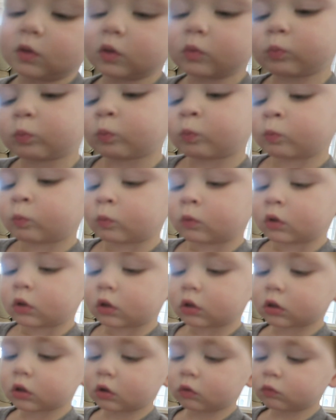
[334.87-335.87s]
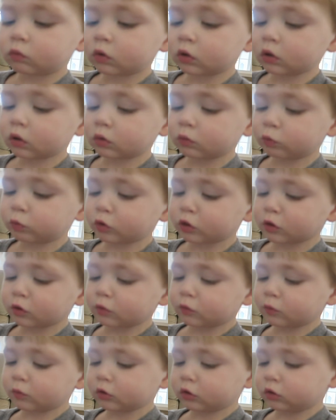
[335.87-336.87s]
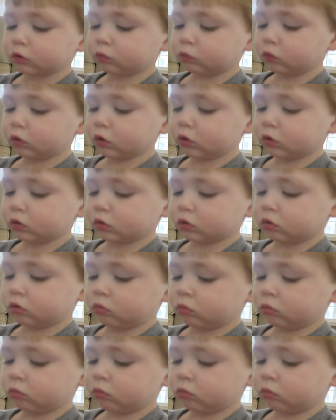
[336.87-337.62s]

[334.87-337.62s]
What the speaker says: bit someone was in his throat.